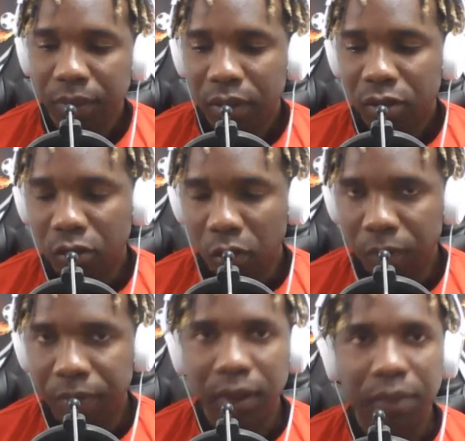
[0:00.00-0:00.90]

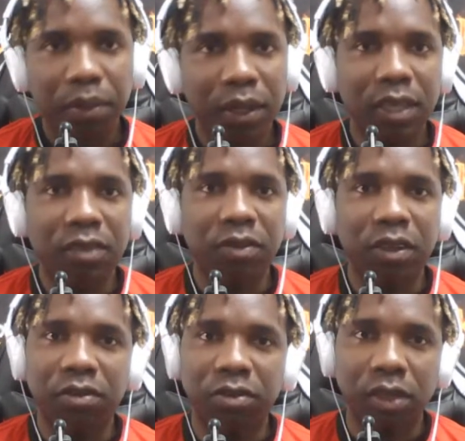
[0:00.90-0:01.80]
So please
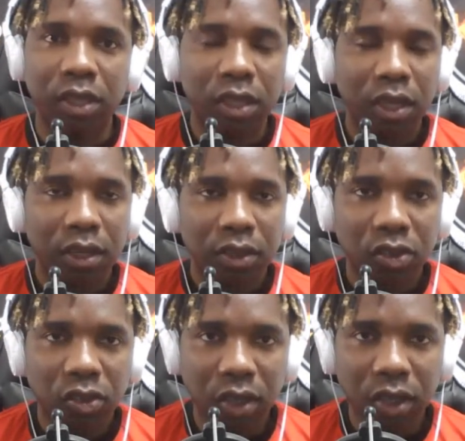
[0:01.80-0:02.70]
feel free to
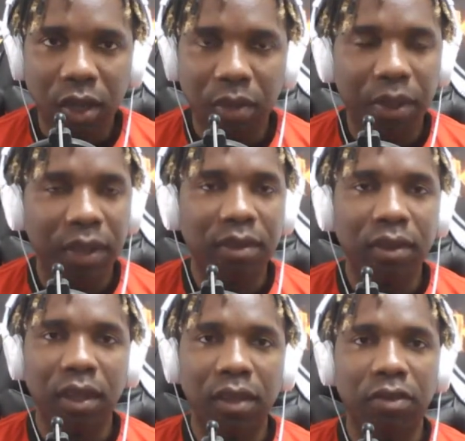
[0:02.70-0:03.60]
share your comments
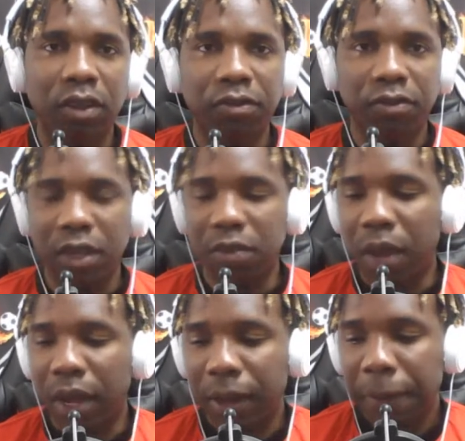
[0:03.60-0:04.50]
and give your
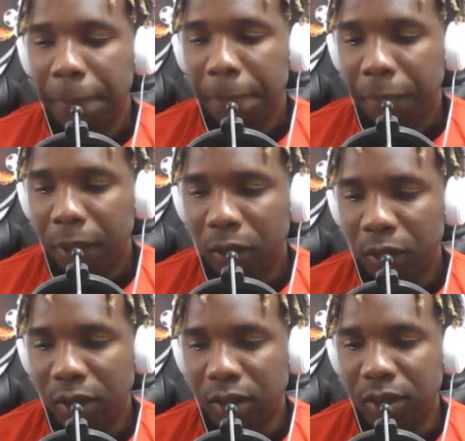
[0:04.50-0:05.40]
feedback
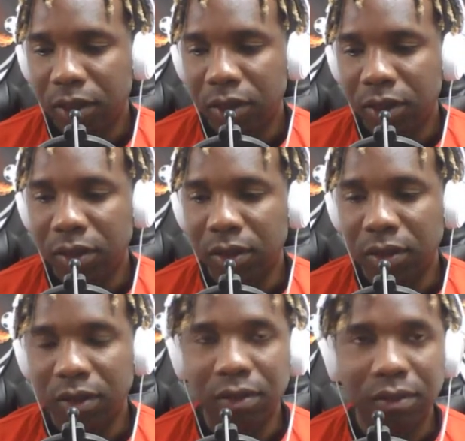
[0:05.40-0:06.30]
on
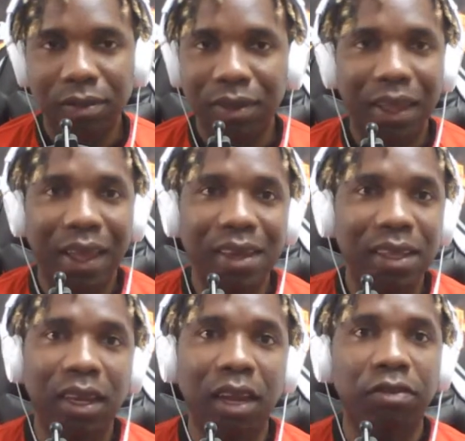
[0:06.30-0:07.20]

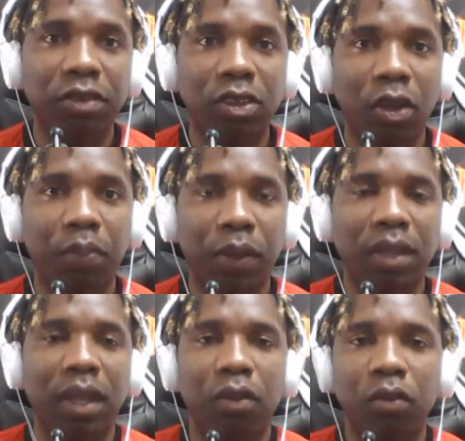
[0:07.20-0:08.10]
any and every
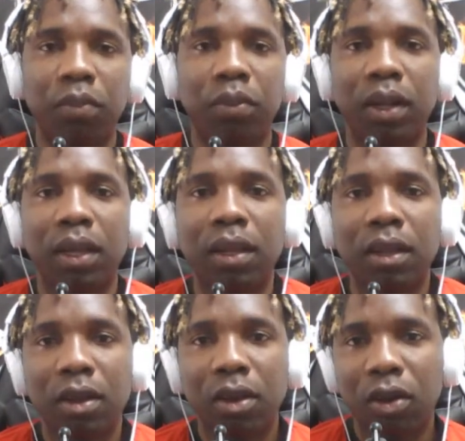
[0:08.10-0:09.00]
topic that we bring
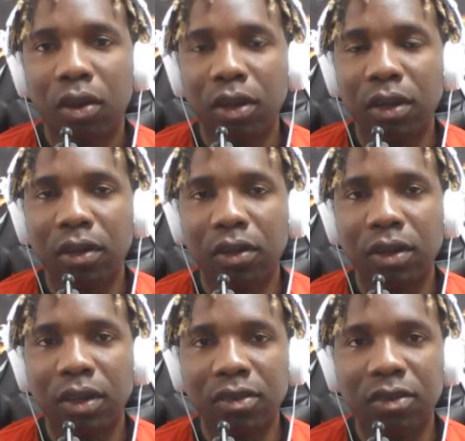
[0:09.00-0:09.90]
on
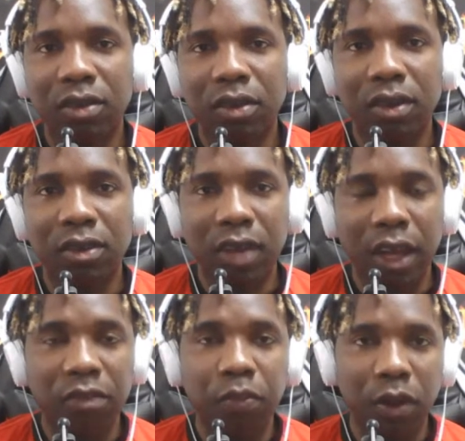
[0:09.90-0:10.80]
this
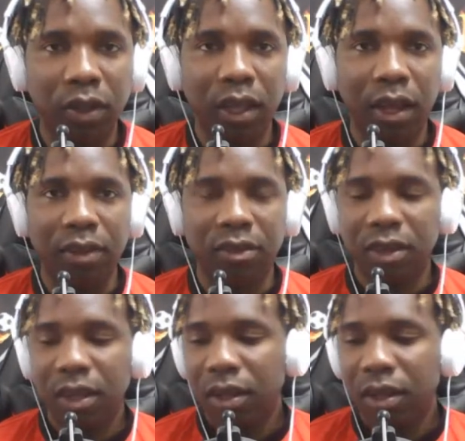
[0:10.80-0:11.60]
live podcast.